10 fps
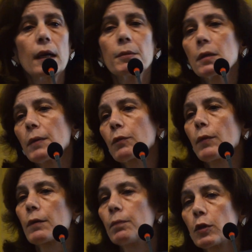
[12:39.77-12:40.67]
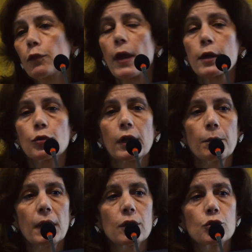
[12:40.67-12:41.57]
Limited
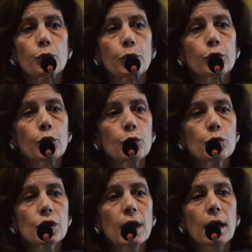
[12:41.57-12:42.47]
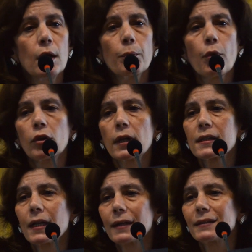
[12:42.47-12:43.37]
manufacturing means you produce
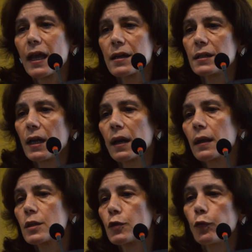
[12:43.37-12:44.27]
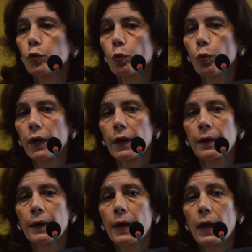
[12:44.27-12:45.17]
products like textiles,
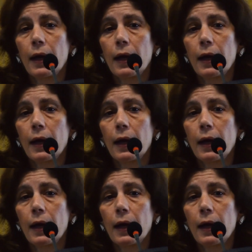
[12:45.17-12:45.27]
footwear,